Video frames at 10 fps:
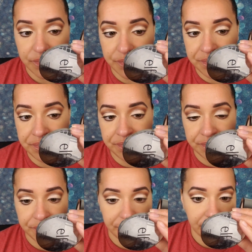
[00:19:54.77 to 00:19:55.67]

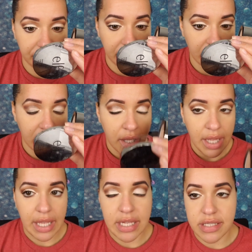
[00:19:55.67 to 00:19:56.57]

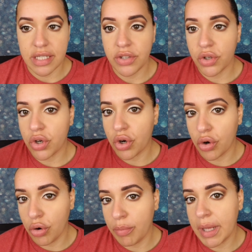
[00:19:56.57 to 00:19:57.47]
it didn't
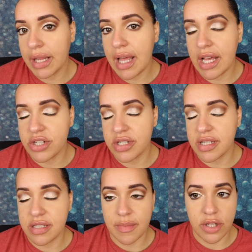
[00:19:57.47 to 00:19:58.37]
curl my lashes
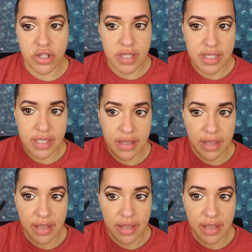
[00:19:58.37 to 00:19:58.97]
as much as